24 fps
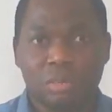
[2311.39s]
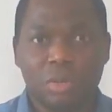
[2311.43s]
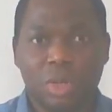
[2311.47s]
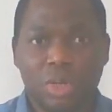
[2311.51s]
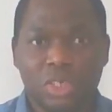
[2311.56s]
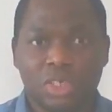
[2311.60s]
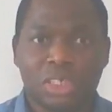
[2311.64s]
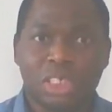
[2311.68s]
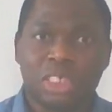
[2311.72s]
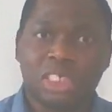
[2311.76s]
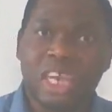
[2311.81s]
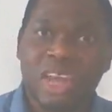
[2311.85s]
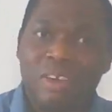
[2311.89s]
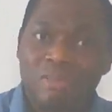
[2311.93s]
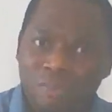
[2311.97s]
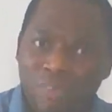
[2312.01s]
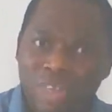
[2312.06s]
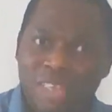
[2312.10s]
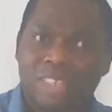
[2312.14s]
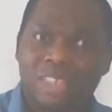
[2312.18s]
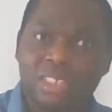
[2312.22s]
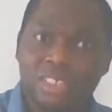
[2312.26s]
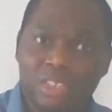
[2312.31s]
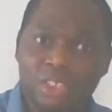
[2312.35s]
because it
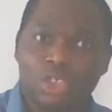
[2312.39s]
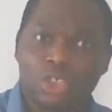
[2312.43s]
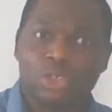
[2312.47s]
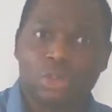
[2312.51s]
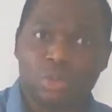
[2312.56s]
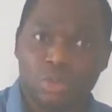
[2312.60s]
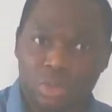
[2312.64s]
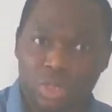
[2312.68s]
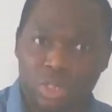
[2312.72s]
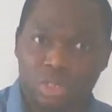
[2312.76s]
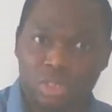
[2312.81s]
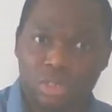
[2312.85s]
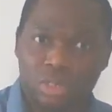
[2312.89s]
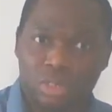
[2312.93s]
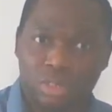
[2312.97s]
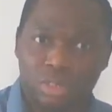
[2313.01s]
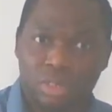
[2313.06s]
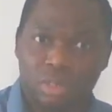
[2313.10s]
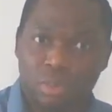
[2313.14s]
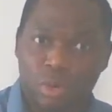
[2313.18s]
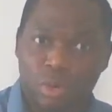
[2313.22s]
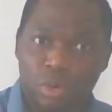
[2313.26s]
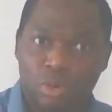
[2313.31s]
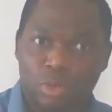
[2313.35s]
affects the children
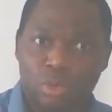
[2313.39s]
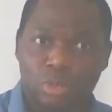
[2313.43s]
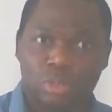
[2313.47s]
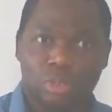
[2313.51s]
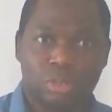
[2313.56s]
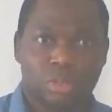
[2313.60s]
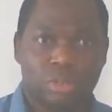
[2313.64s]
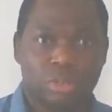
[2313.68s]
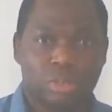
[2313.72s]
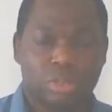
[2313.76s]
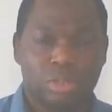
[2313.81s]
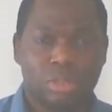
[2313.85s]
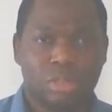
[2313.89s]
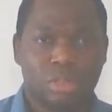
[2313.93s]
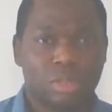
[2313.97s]
the most.